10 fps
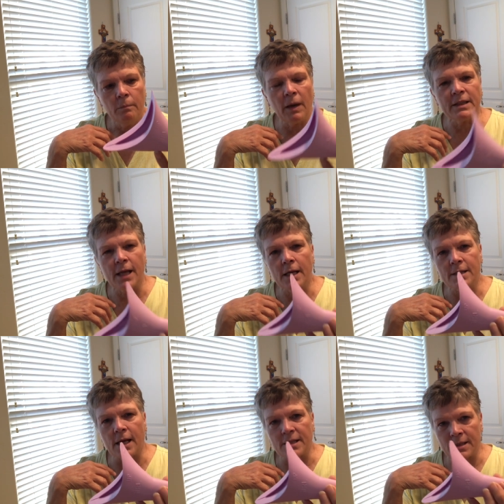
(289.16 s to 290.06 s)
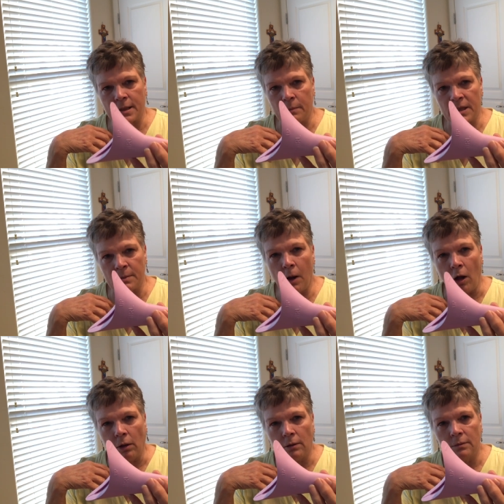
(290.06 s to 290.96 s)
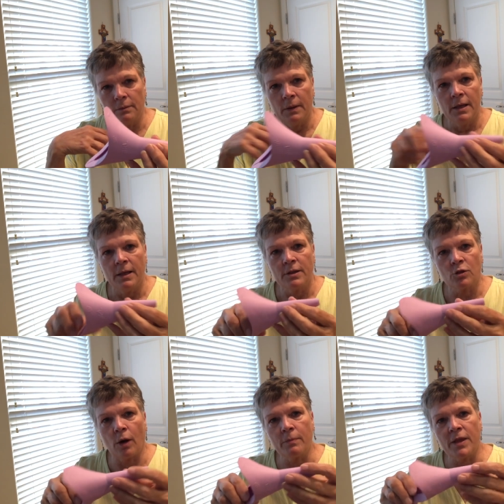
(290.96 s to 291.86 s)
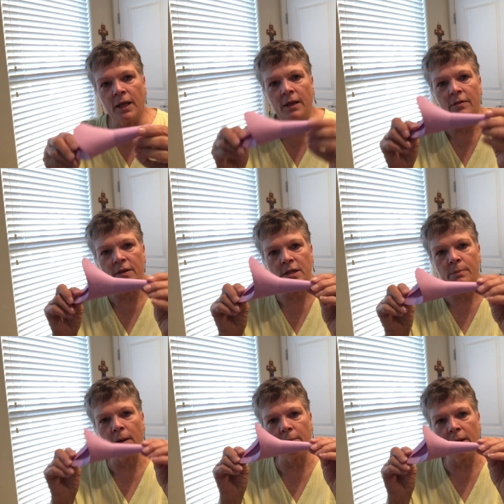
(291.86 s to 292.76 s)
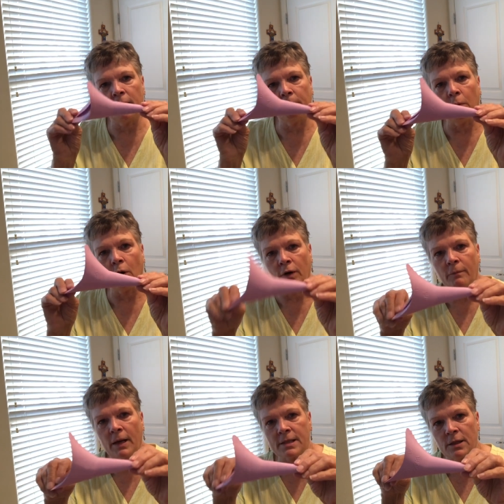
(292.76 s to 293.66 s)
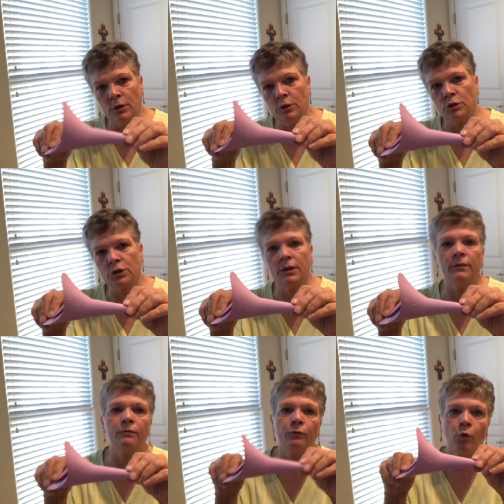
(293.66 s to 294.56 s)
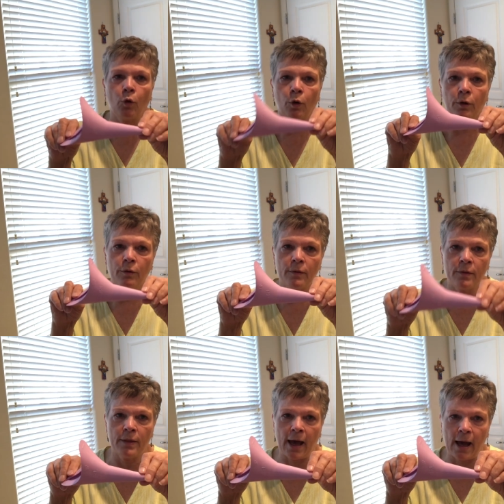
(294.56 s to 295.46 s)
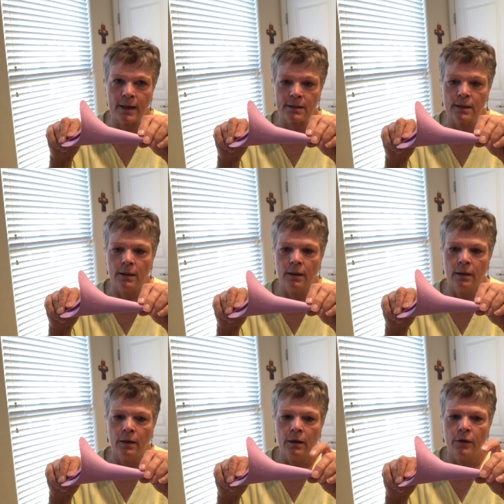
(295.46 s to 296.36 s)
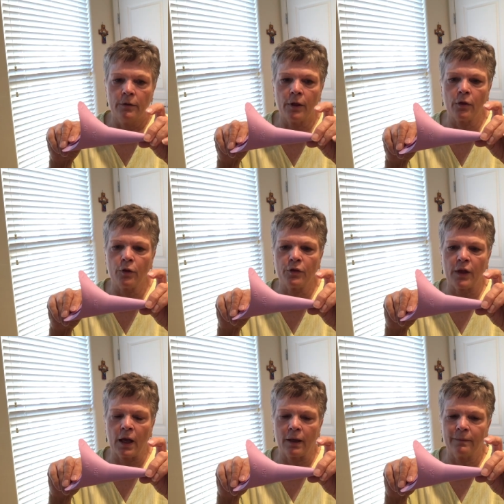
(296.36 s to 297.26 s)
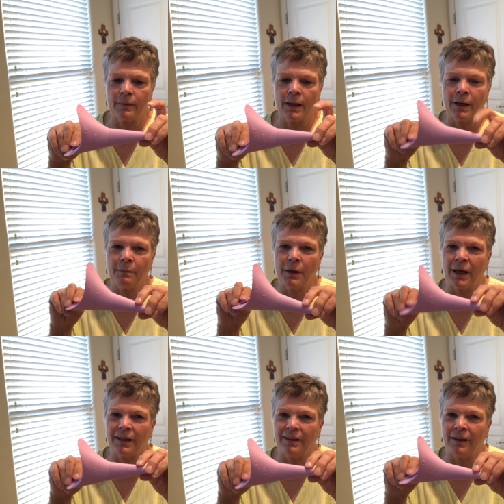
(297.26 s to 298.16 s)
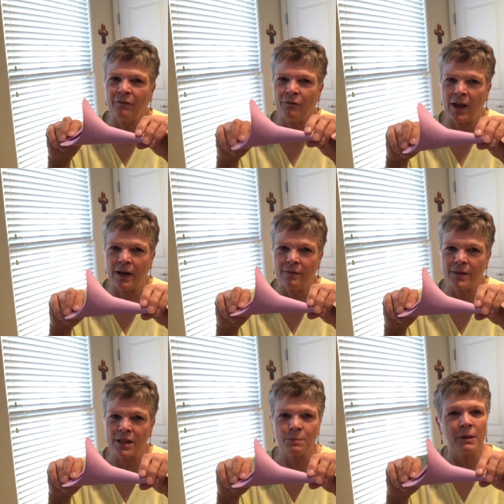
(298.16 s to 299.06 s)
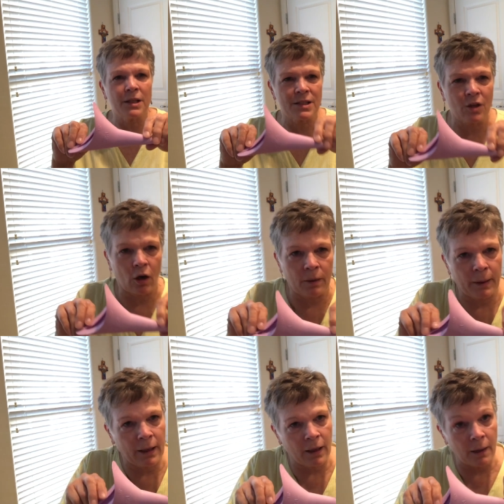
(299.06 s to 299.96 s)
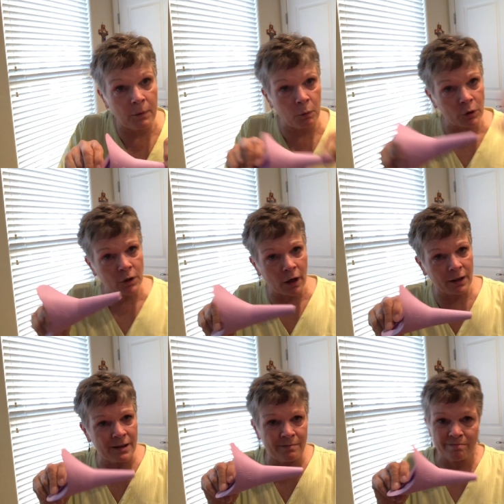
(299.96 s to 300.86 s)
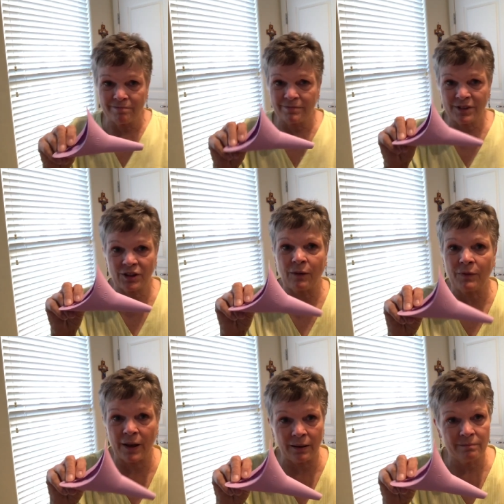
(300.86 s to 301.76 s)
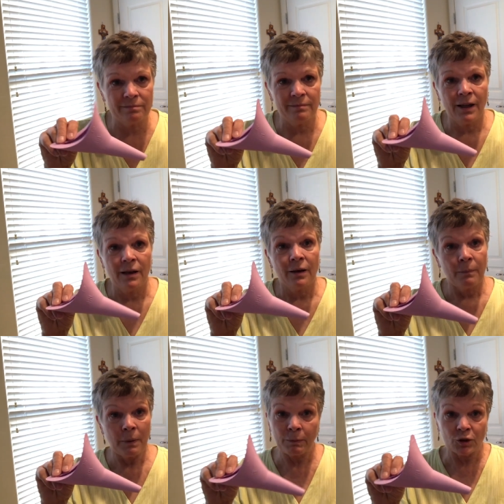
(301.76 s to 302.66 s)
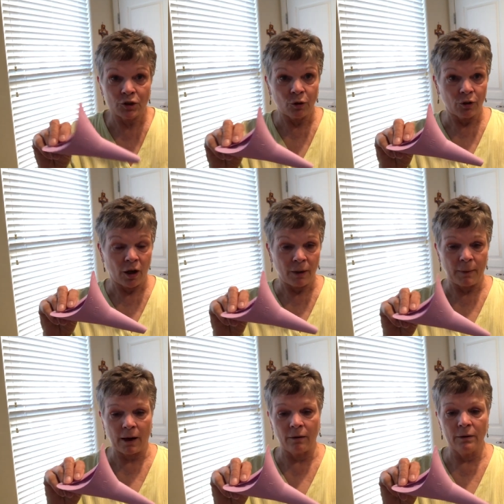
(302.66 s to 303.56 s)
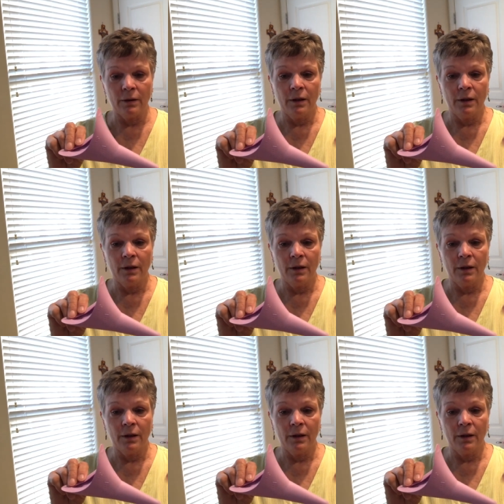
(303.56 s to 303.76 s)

my tank size is gonna be small. So I'm thinking this might be part of my solution for that. The other thing, and I'm not a fan of this, but let's talk about it. I mean, we're talking stuff that people just don't talk about.